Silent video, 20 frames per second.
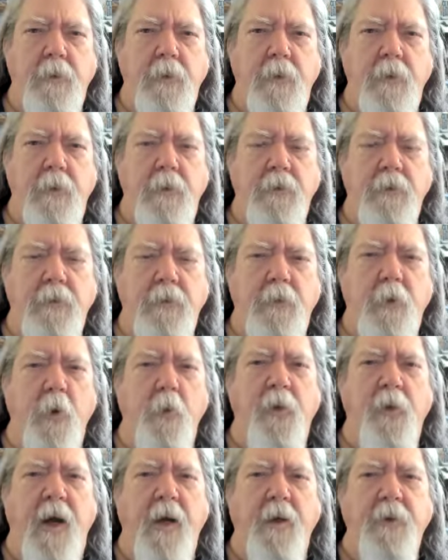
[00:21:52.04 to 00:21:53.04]
And go
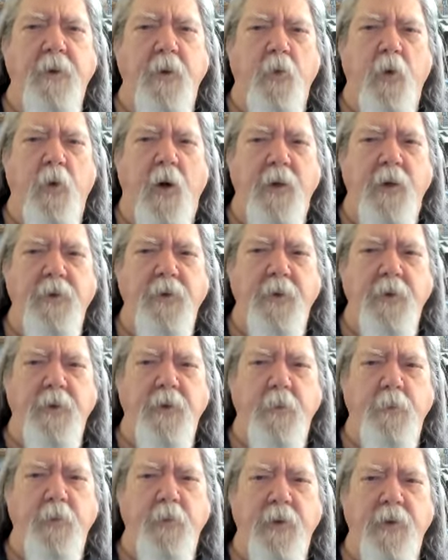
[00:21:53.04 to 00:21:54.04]
back to watching
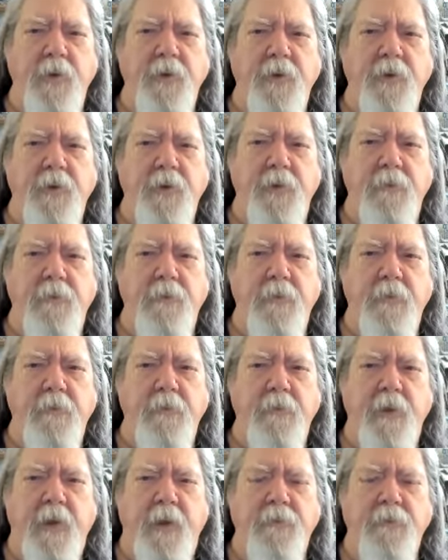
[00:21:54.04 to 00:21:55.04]
your breathing if
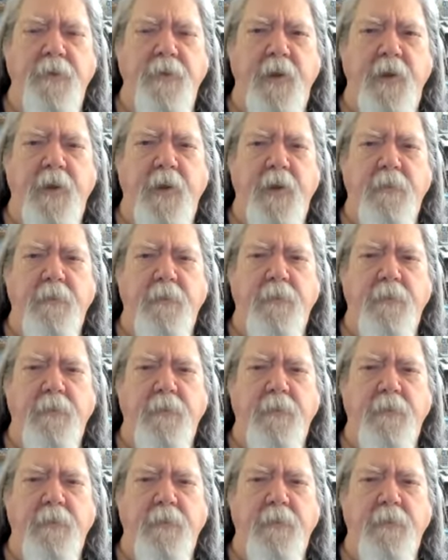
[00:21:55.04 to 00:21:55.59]
you've left that.